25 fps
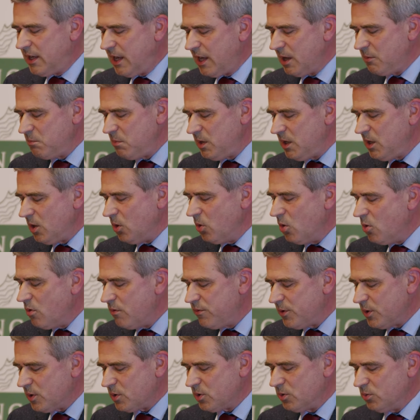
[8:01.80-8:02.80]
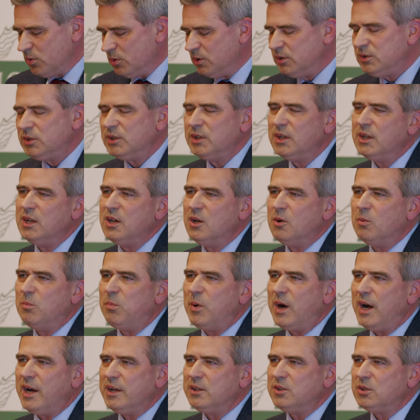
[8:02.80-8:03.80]
can be overruled
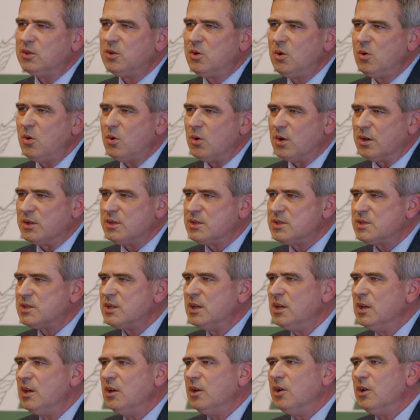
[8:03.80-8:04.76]
by the courts